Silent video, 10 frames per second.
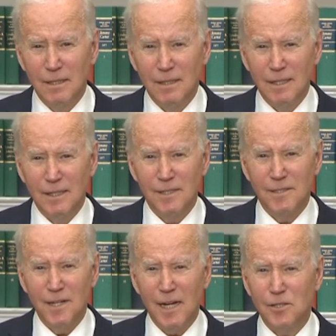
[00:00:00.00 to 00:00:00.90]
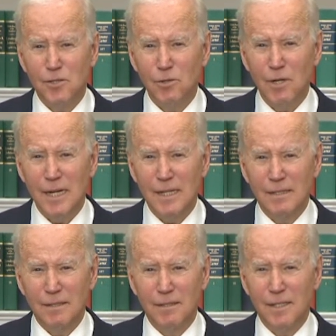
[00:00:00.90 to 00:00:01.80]
It is not too
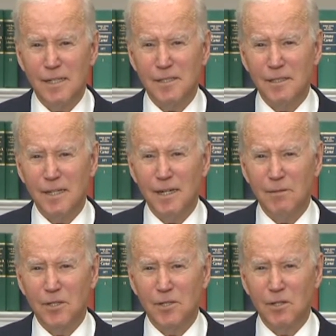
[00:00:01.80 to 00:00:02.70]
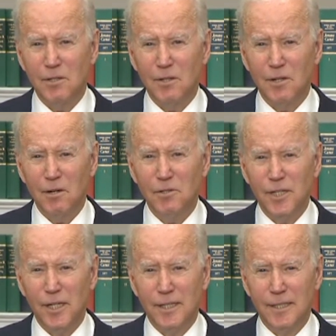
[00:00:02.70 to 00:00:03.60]
late to de-escalate and return to the
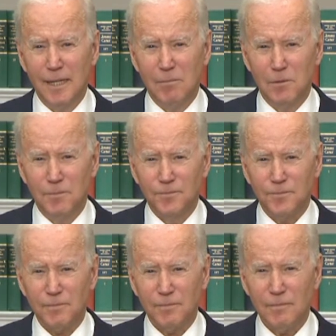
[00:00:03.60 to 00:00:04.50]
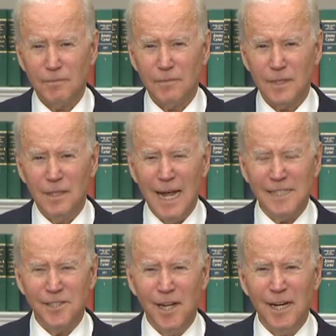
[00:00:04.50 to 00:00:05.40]
negotiating table.
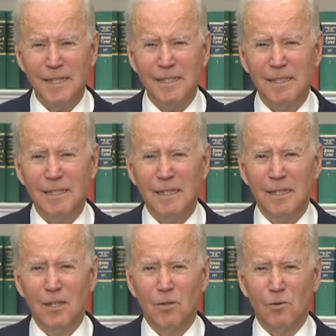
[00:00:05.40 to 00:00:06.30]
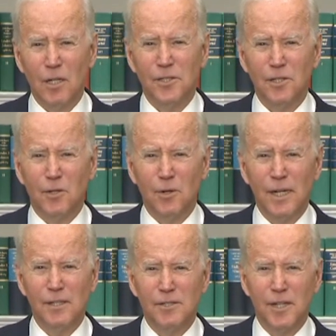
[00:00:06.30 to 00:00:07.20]
Last night, Russia
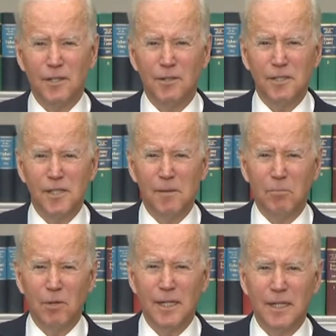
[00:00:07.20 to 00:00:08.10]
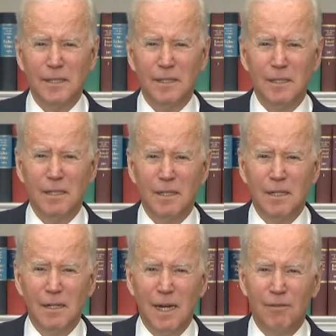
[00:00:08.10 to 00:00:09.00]
agreed that Secretary of State Blinken
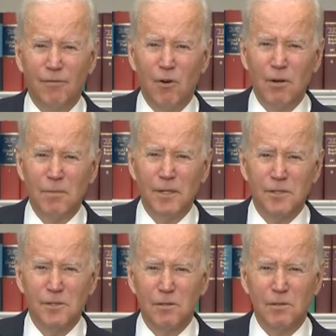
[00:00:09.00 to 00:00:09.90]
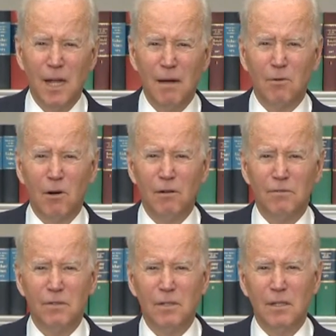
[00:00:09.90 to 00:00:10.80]
and Foreign Minister
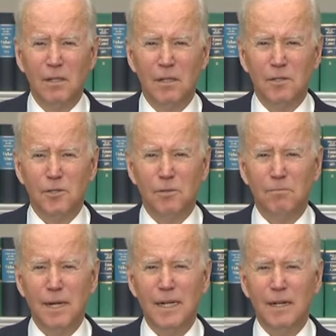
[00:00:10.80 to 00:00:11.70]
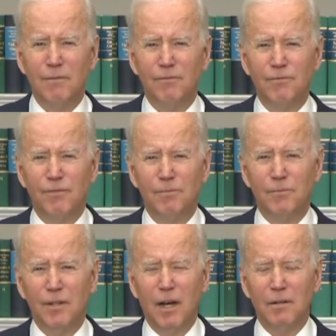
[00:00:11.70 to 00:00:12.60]
Lavrov should meet on
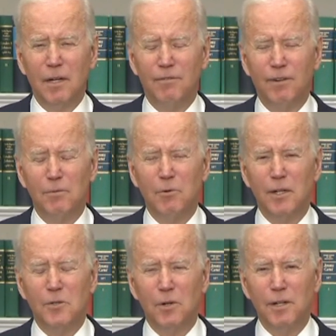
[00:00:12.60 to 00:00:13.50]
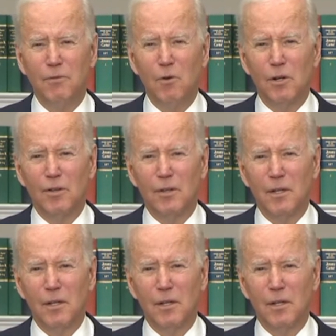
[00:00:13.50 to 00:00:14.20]
February 24th.